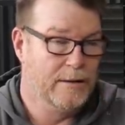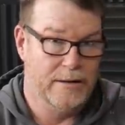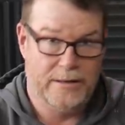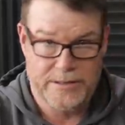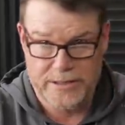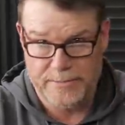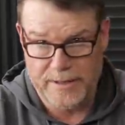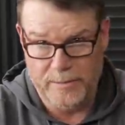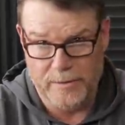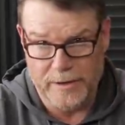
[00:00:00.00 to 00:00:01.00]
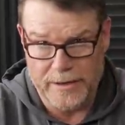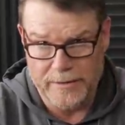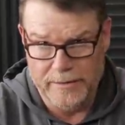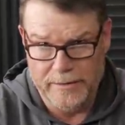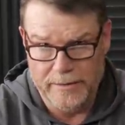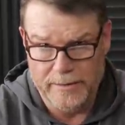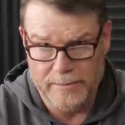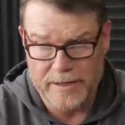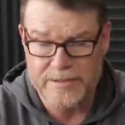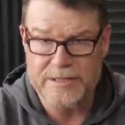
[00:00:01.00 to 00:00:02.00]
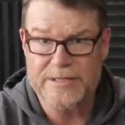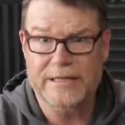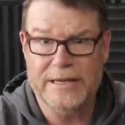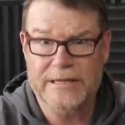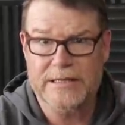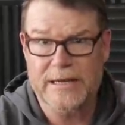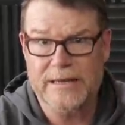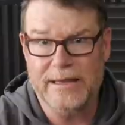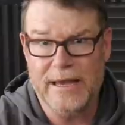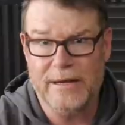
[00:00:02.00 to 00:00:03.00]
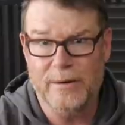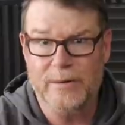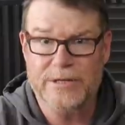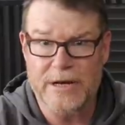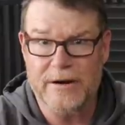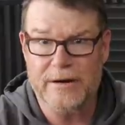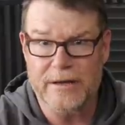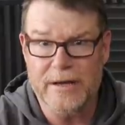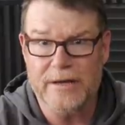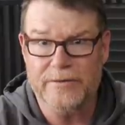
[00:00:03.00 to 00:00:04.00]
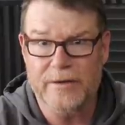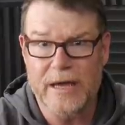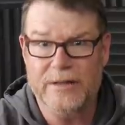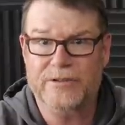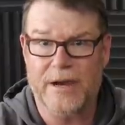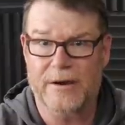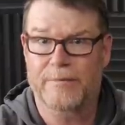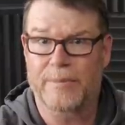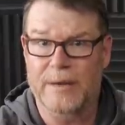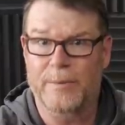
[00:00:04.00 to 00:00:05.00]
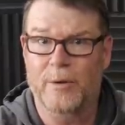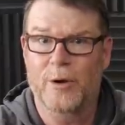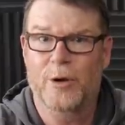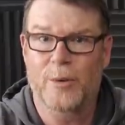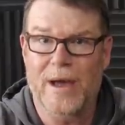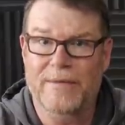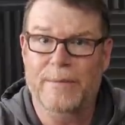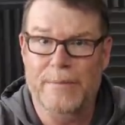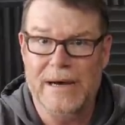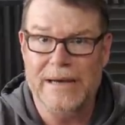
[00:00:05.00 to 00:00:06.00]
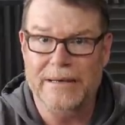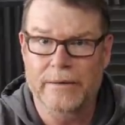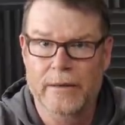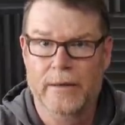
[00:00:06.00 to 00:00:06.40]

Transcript: You should be worried, because it's elitists like that who are scared of guns and scared of people who have a mind.